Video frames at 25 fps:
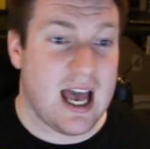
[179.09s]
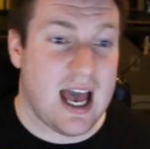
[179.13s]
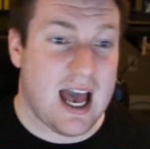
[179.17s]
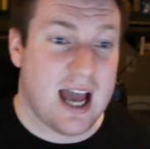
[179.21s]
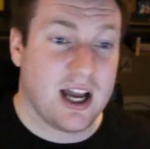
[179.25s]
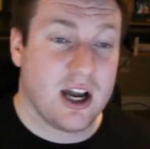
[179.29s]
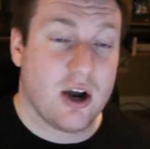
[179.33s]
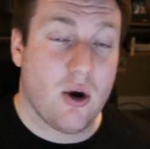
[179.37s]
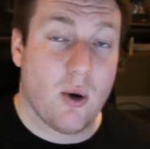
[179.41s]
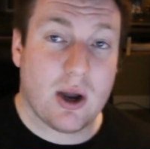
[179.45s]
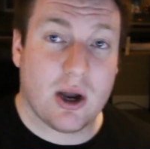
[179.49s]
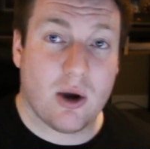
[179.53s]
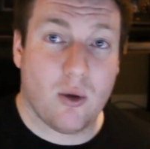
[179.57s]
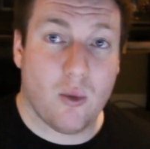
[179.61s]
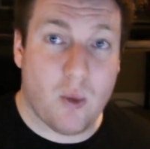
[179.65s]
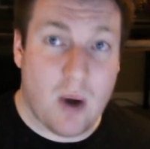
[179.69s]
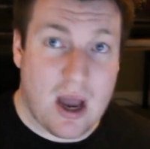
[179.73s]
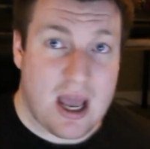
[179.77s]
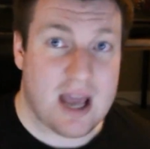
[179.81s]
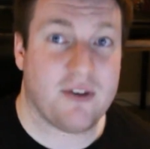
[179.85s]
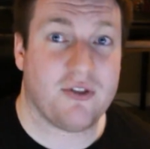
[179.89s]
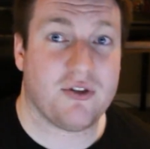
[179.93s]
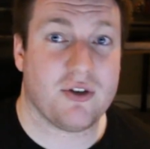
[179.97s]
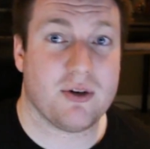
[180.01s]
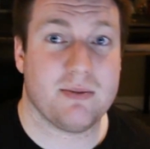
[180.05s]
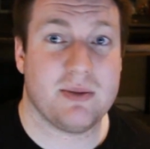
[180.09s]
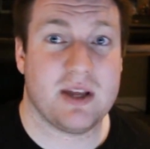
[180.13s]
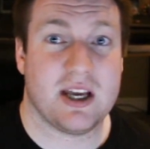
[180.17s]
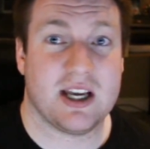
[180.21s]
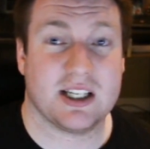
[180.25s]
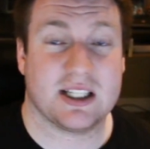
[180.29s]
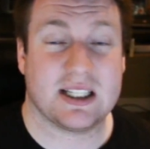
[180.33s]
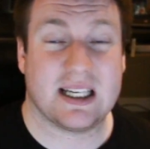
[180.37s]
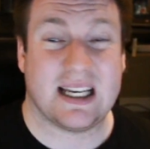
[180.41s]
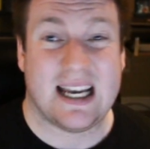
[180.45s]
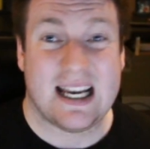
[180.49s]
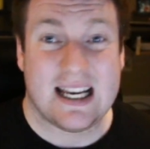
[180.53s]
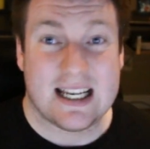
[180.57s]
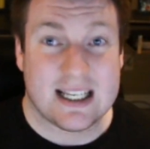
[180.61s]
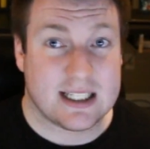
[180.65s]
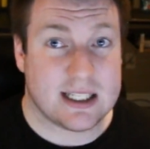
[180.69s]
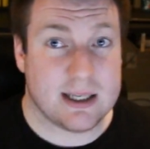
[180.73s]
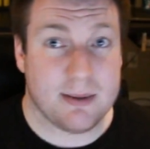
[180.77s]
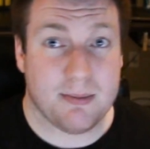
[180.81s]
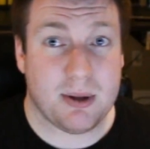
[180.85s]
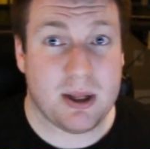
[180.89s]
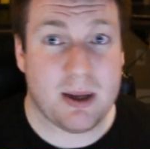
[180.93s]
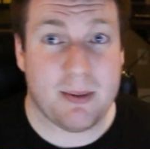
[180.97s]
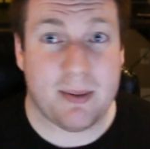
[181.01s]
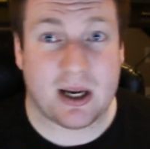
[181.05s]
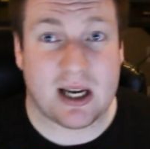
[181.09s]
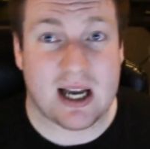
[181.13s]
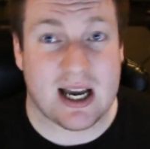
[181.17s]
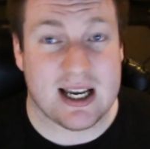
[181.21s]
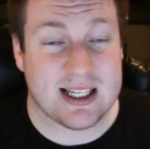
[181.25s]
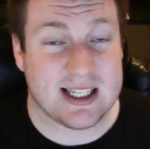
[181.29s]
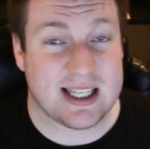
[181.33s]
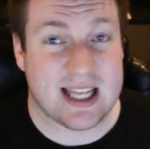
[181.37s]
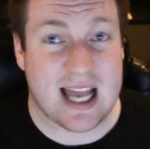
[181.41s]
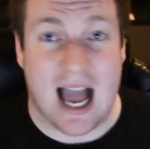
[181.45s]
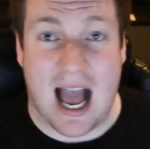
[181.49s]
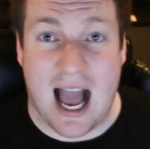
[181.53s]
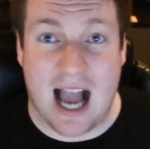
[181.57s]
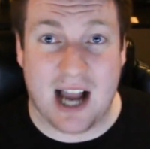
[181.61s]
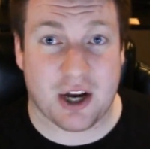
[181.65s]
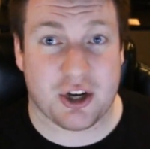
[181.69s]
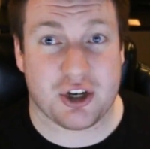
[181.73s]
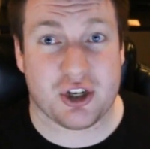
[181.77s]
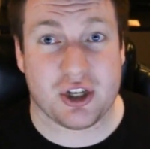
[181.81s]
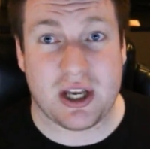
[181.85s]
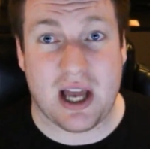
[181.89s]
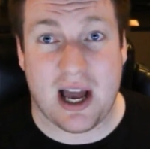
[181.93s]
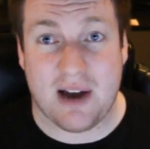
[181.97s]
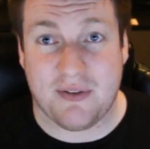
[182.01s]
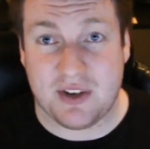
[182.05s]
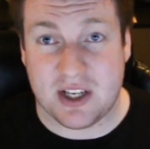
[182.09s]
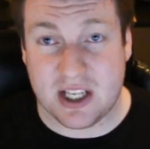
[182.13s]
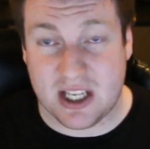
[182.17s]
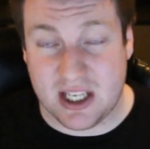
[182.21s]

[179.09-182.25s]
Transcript: and going away from this simply because they actually have to